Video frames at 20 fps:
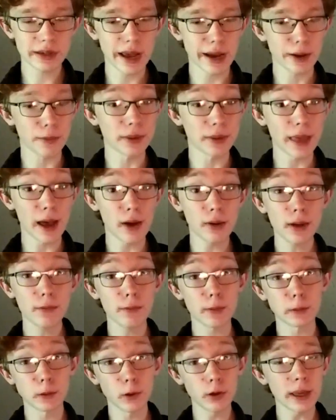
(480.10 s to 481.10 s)
deck without
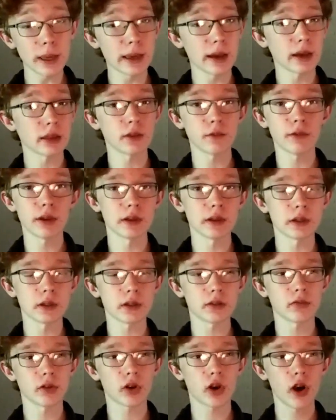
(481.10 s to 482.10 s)
even looking at the
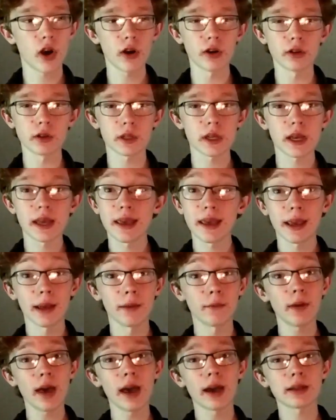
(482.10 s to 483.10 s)
faces of the cards.
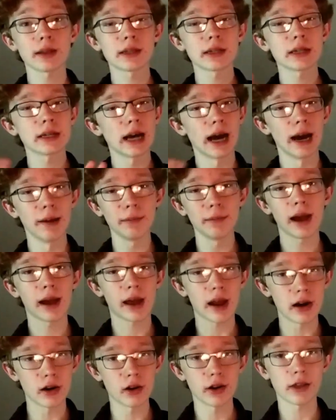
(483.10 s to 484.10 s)
In fact, I'm
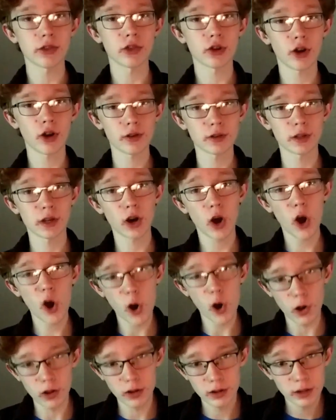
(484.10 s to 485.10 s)
not going to look at the cards at
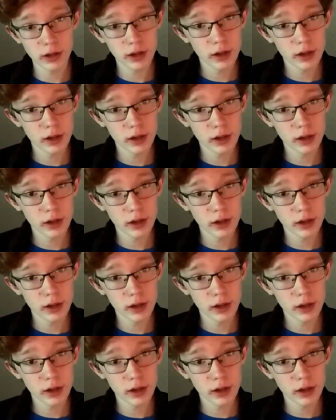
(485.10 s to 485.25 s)
all.